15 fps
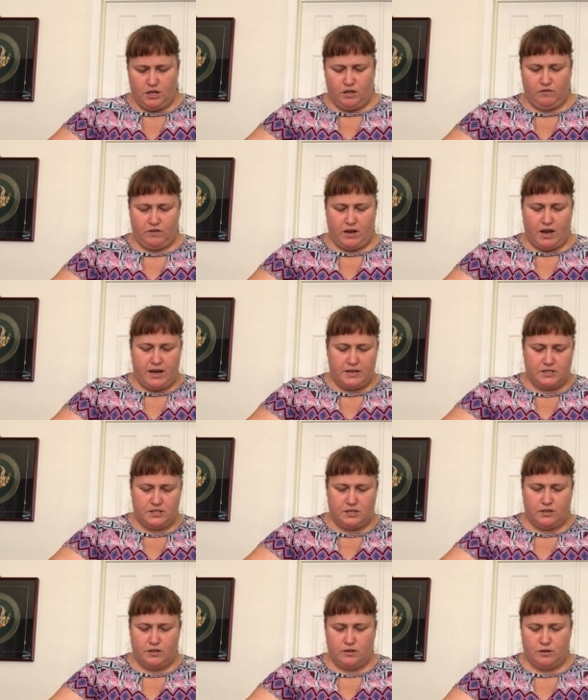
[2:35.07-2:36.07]
You've
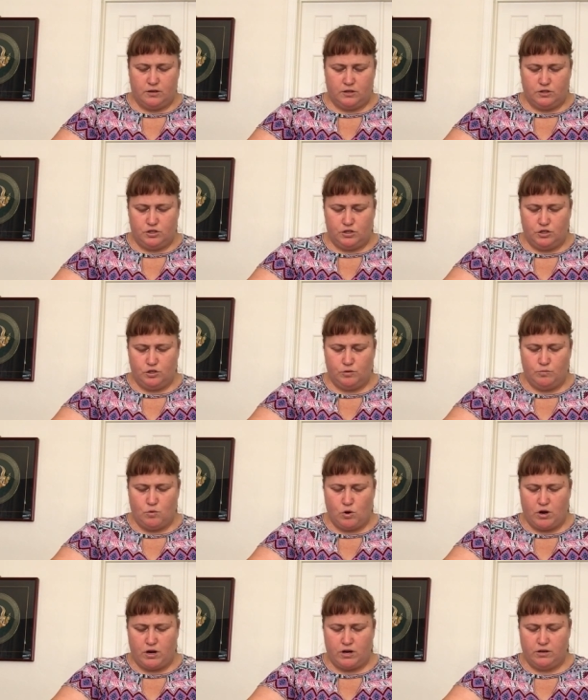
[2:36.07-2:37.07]
got two
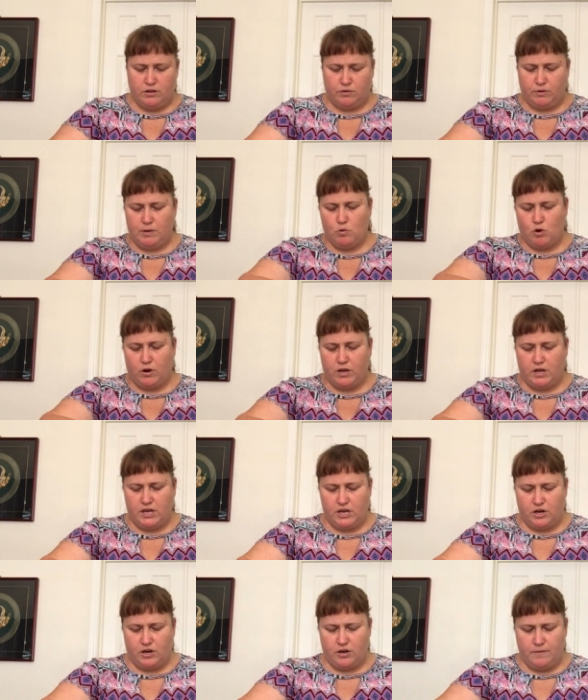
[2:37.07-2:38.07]
more, three more
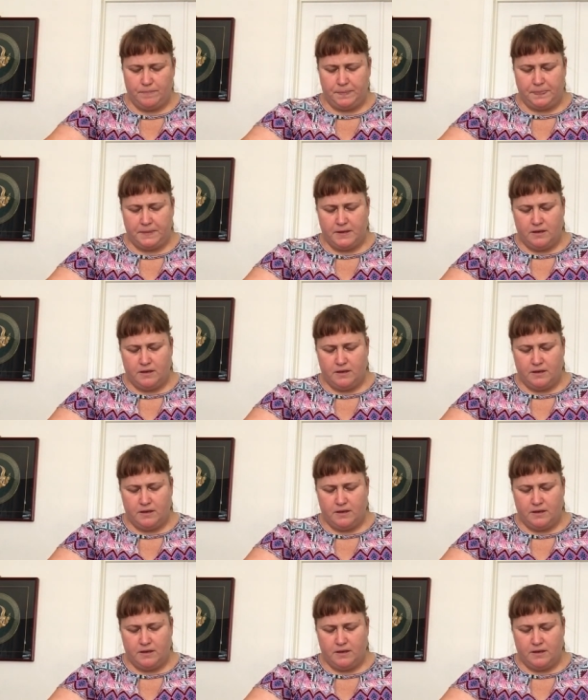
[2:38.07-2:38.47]
here.